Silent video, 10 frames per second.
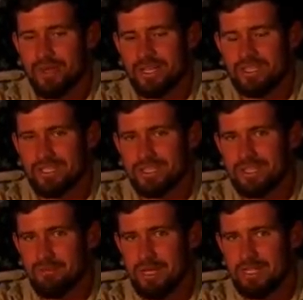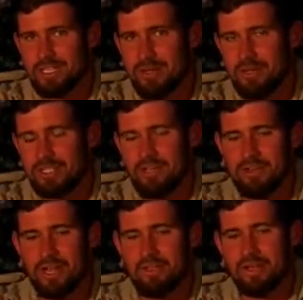But in the meantime, let's
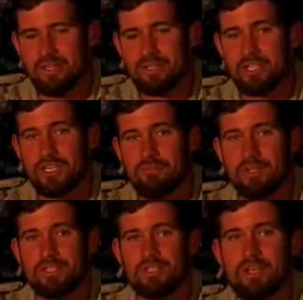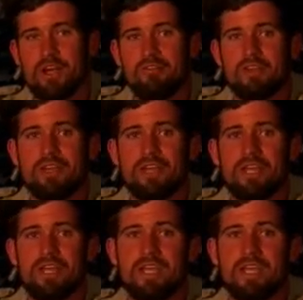have another little snippet of an